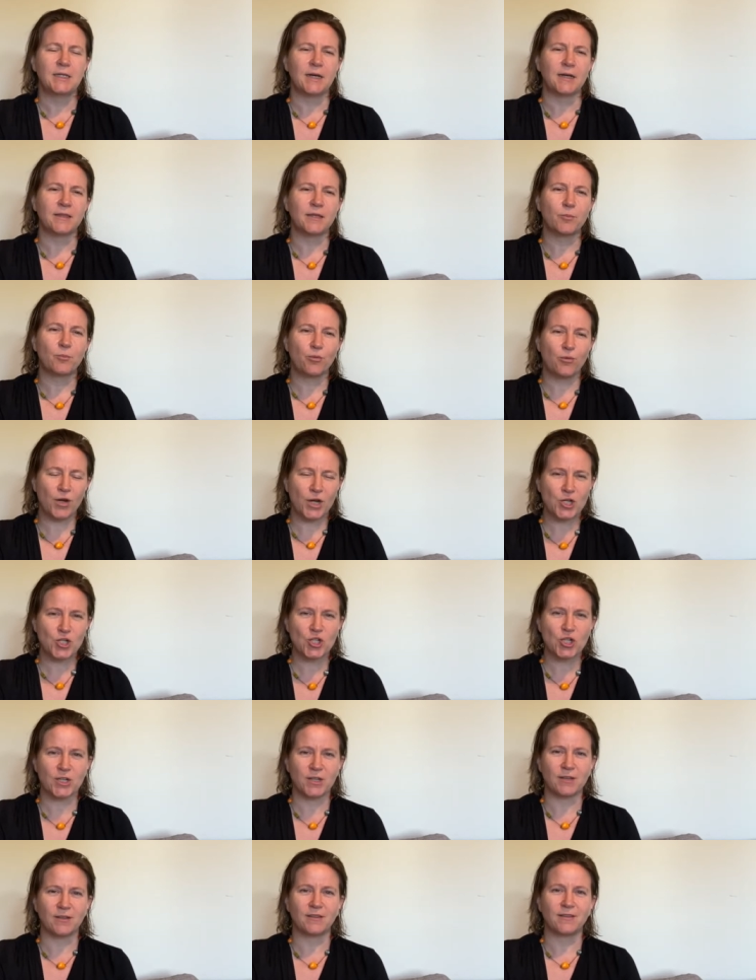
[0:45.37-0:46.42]
and the
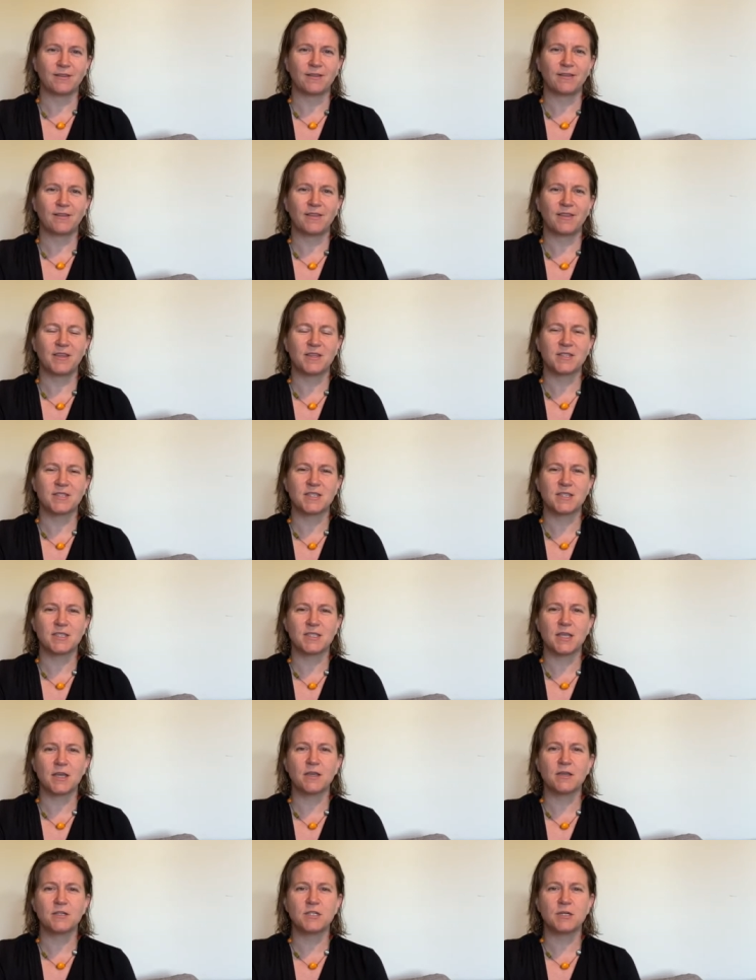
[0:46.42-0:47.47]
pressure that
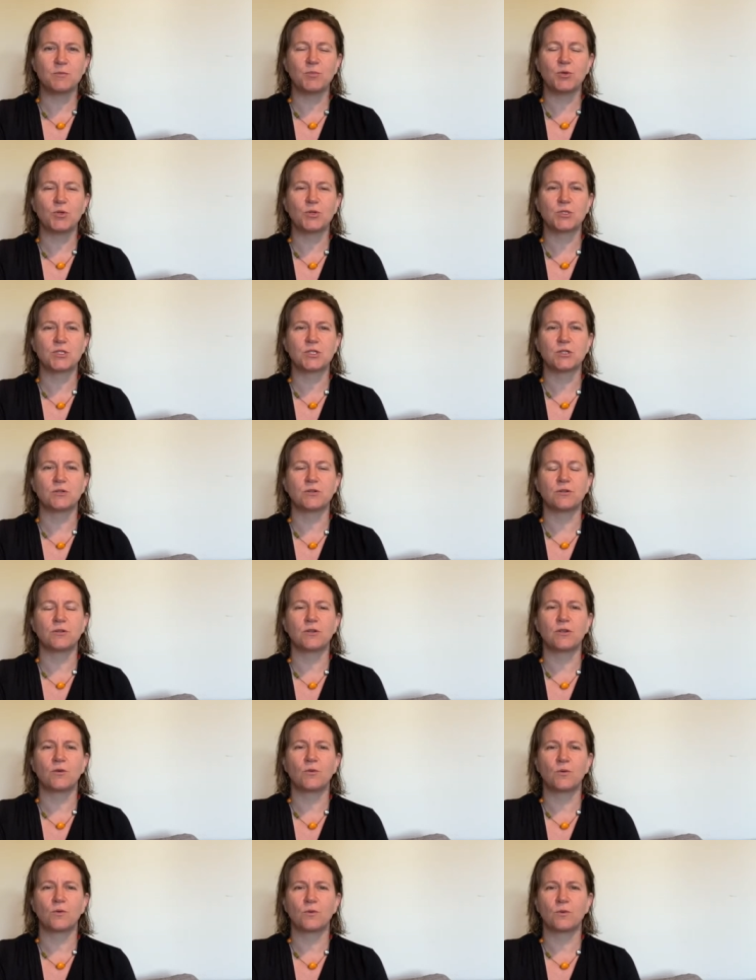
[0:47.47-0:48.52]
society puts
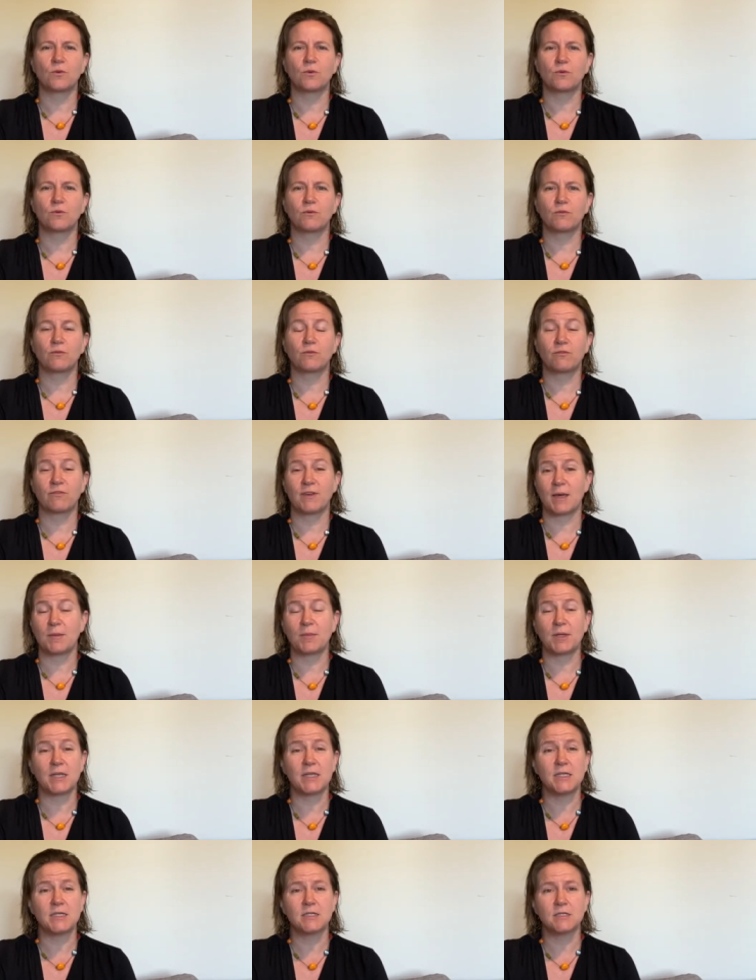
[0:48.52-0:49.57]
on
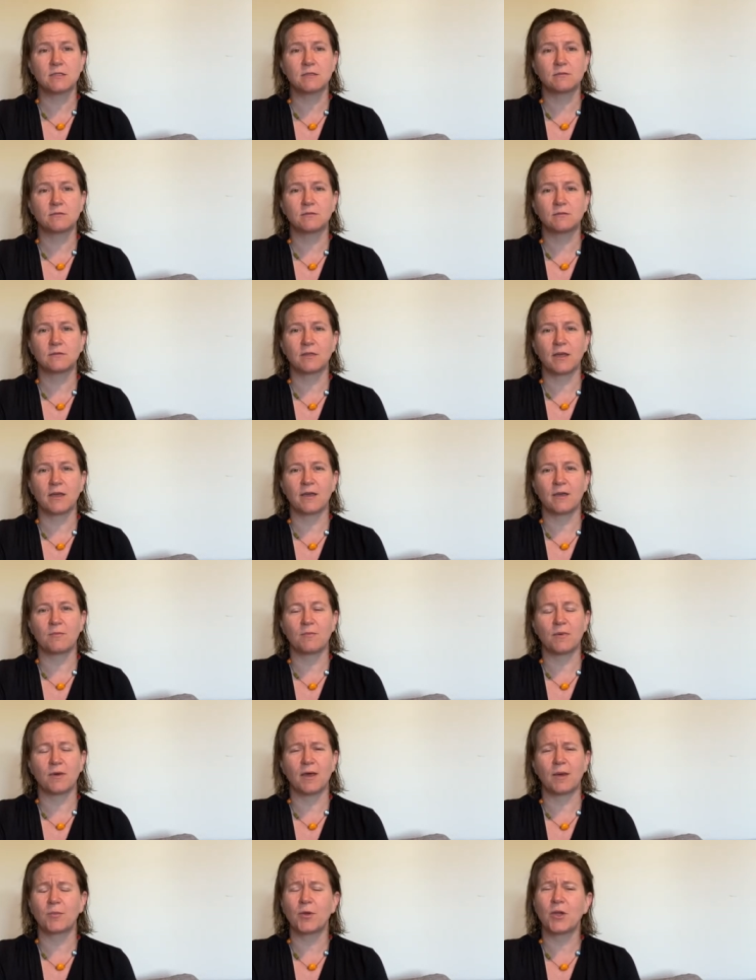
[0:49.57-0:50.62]
families,
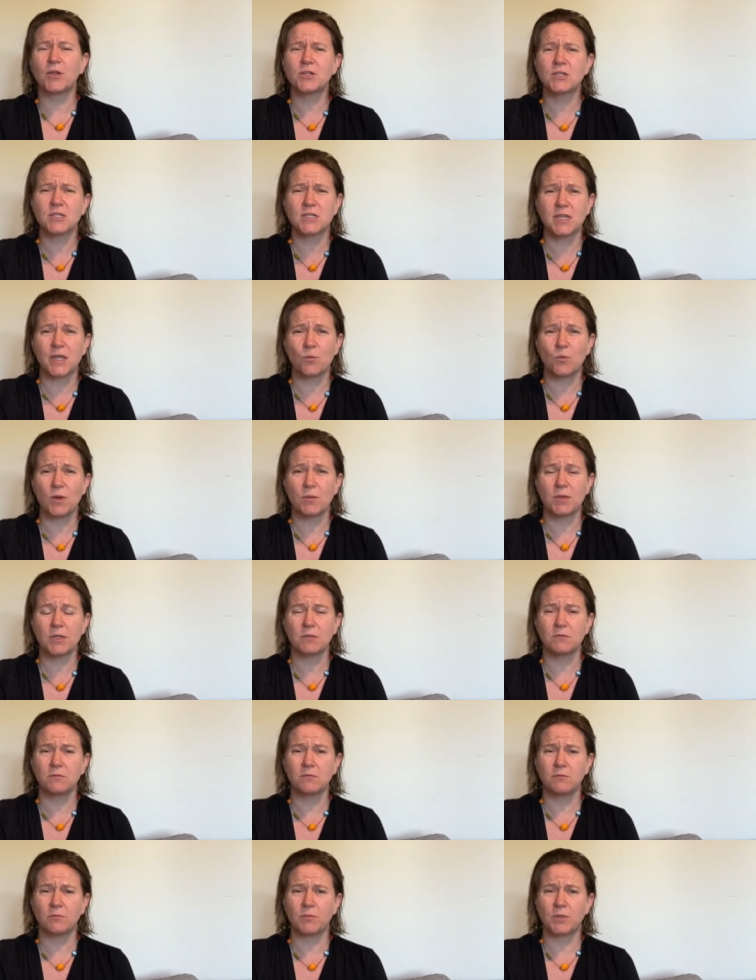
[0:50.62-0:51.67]
I'm going to say
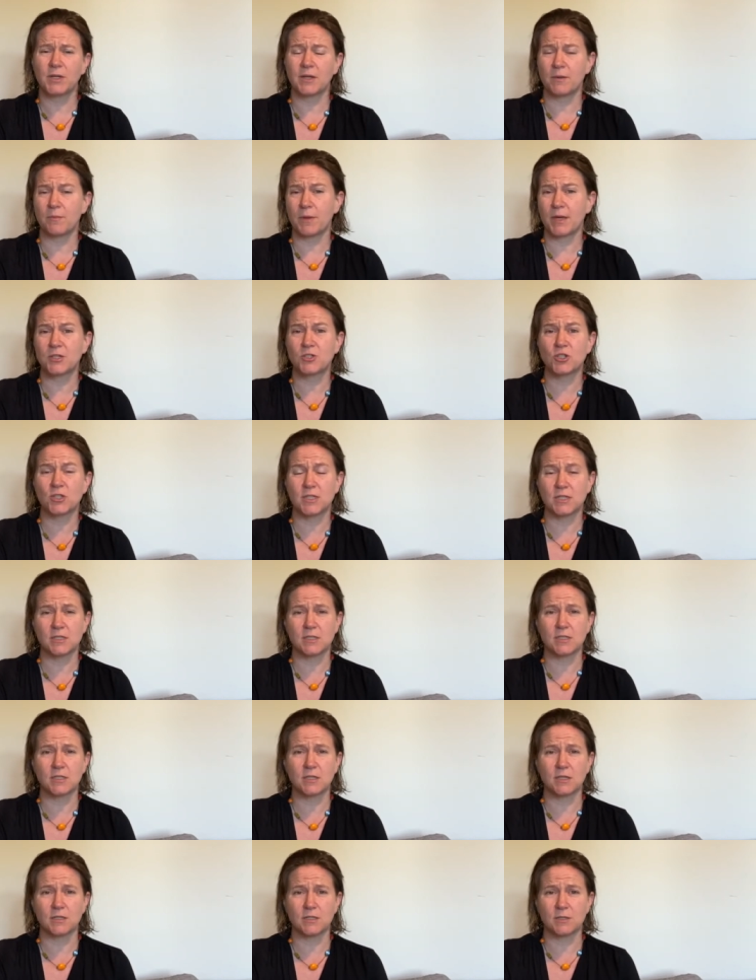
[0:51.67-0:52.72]
women, but I imagine
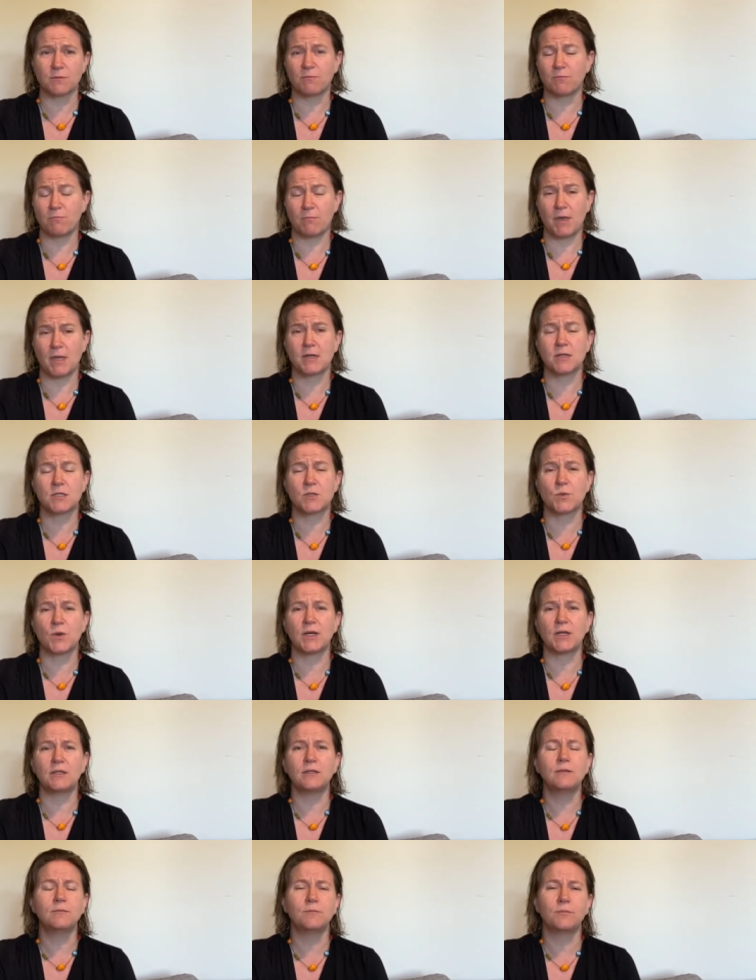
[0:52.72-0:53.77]
it's men as
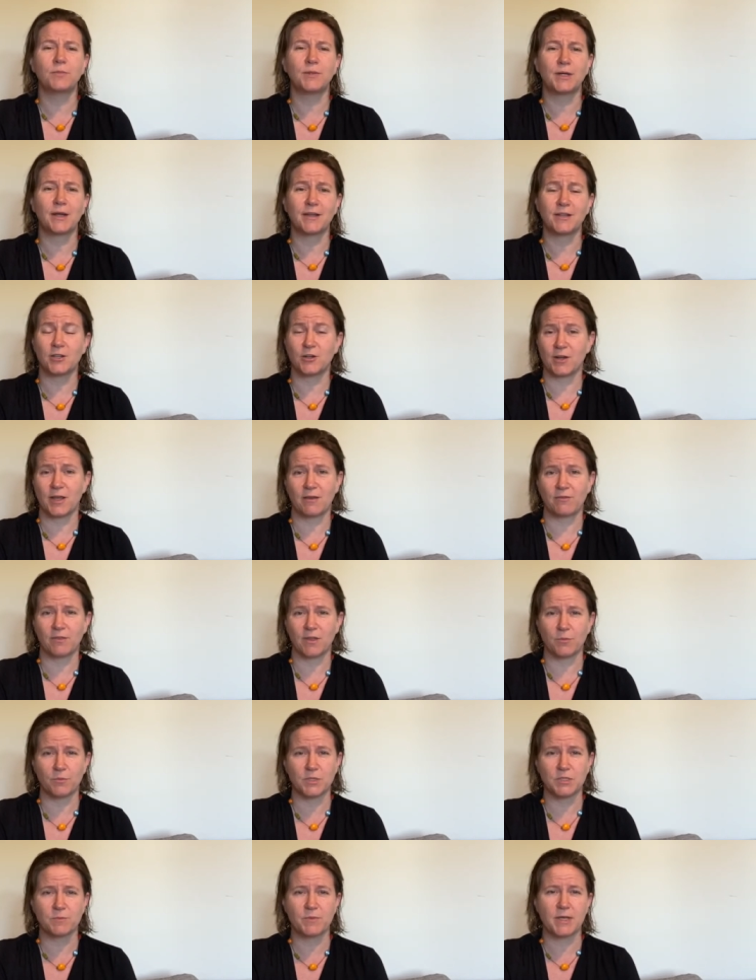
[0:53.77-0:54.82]
well, but I don't have that
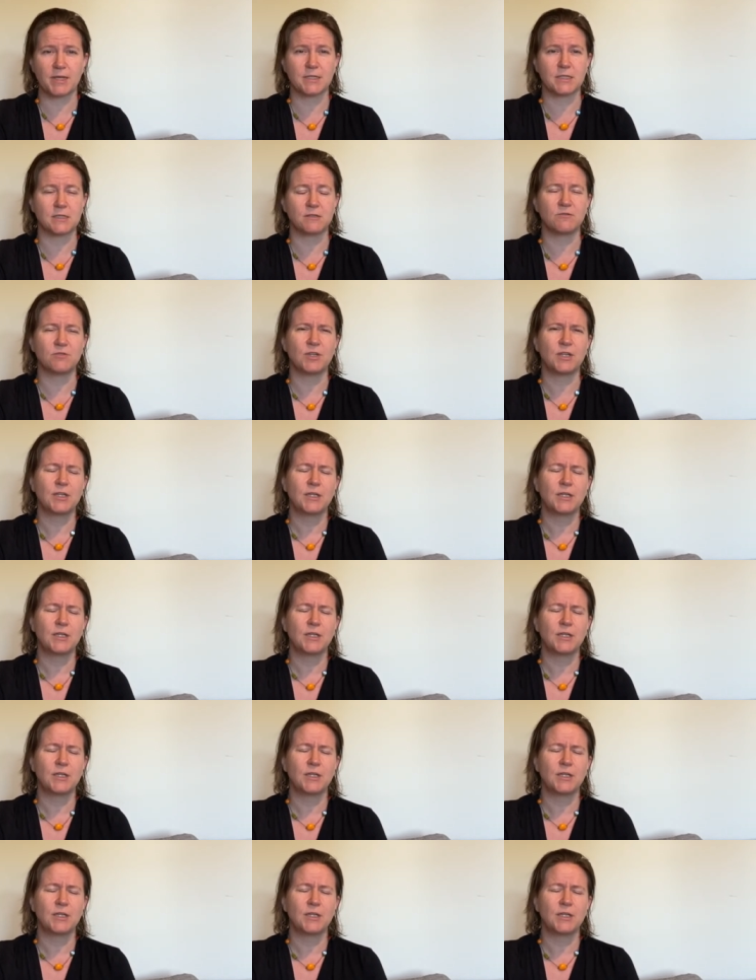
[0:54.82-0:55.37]
perspective,